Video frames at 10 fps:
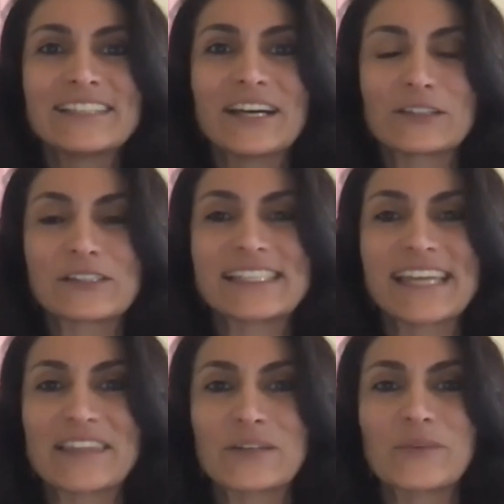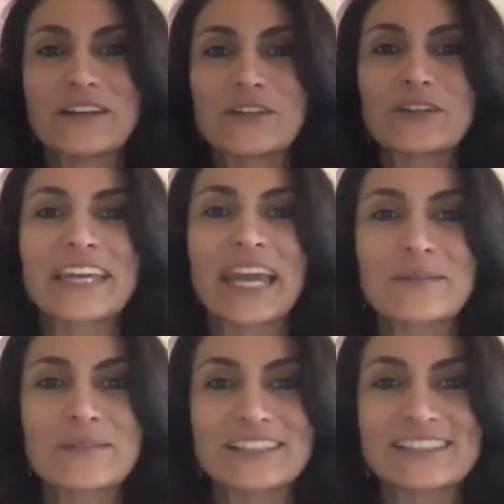understand that when your
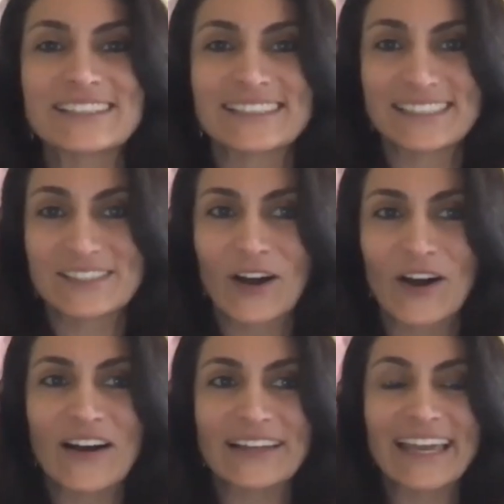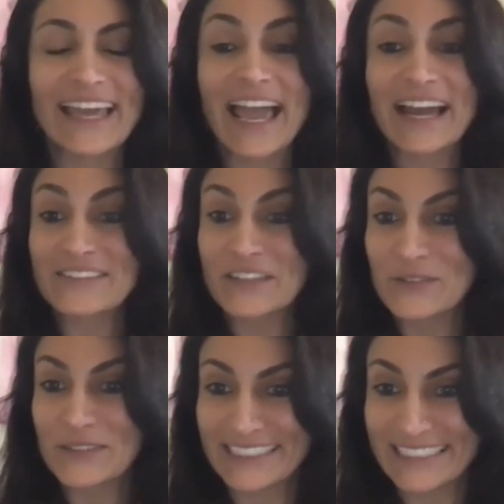camera is on,
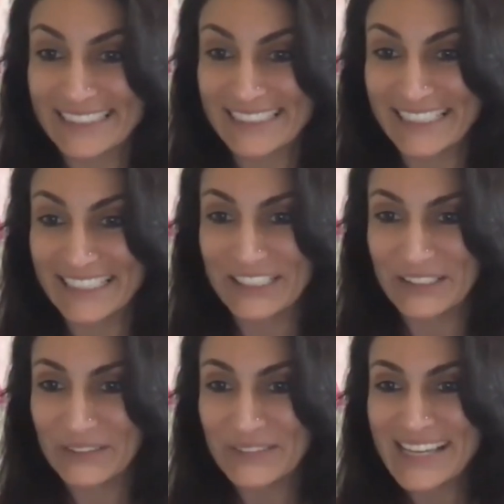everyone can see you.